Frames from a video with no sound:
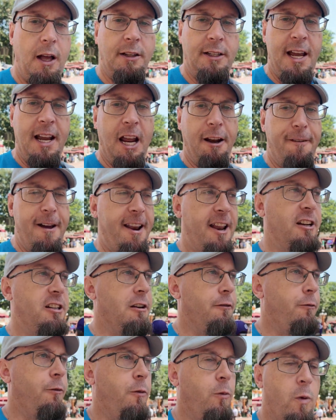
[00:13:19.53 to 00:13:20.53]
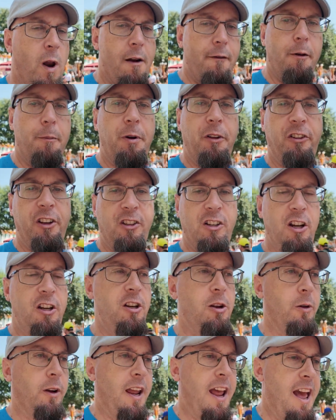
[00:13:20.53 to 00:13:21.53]
take advantage of whatever
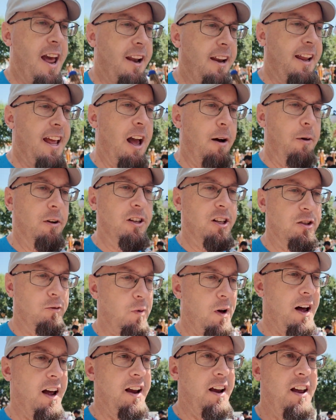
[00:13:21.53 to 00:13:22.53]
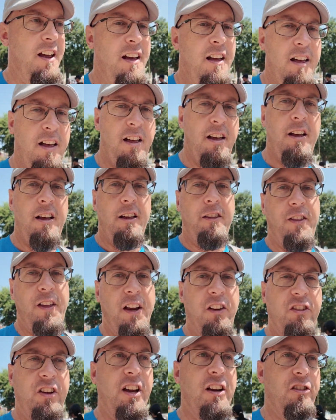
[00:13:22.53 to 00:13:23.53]
position you can get, which is why
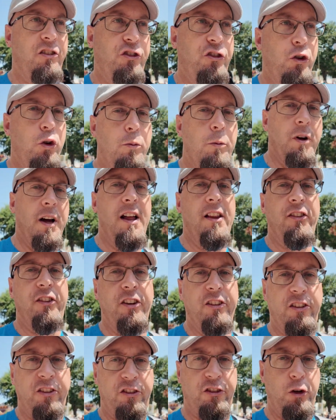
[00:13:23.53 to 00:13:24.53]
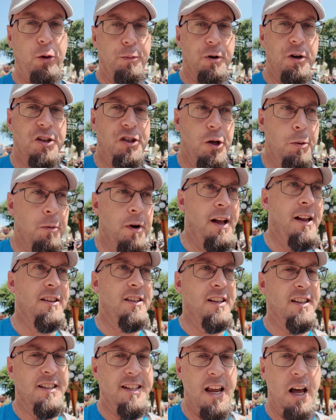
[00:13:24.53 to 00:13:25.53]
things like zoom lenses, super zoom
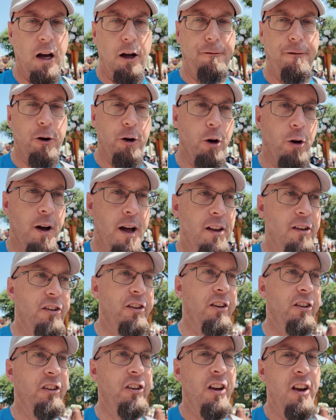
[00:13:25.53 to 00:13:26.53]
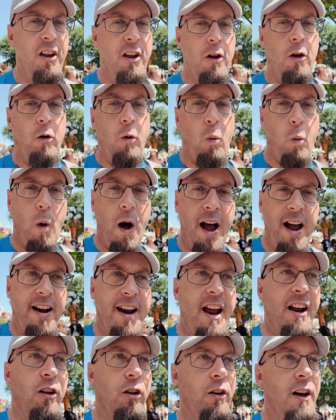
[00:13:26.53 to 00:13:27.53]
lenses, telephoto lenses,
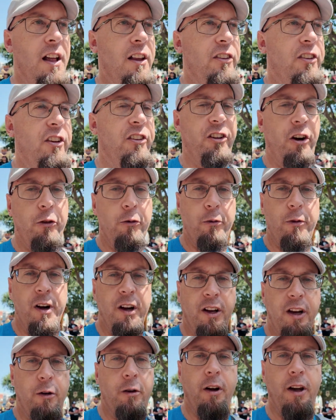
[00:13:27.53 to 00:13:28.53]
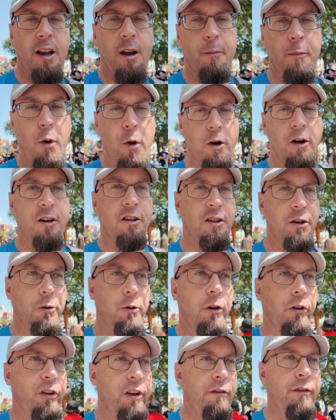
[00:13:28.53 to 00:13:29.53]
wide angle lenses are really, really important
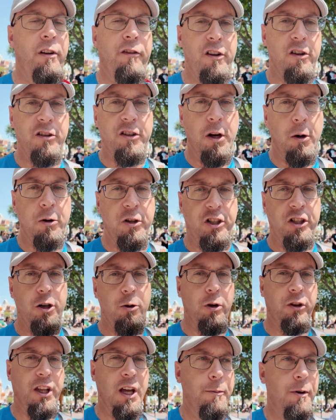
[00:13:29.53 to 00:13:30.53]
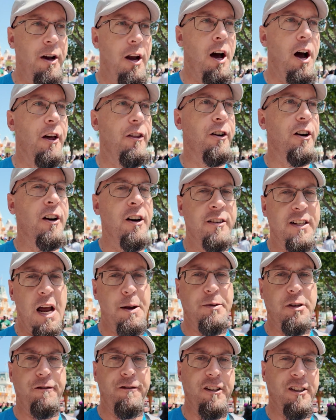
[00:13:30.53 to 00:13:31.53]
tools. Even if you don't shoot with them in other
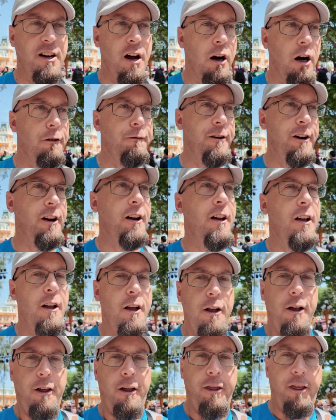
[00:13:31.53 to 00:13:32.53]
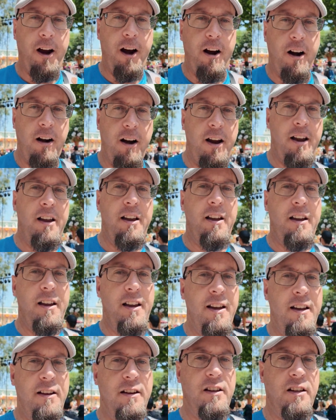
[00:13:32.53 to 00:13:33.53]
types of photography, there
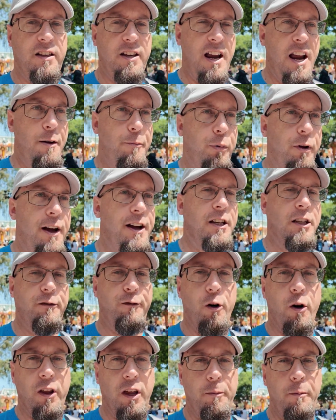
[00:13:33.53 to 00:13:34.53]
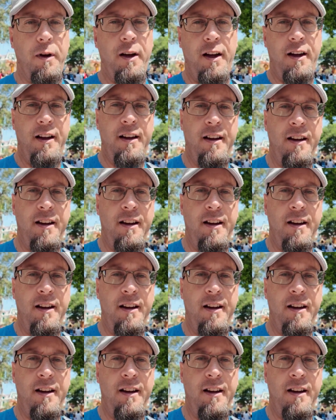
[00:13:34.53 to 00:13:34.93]
is a place for them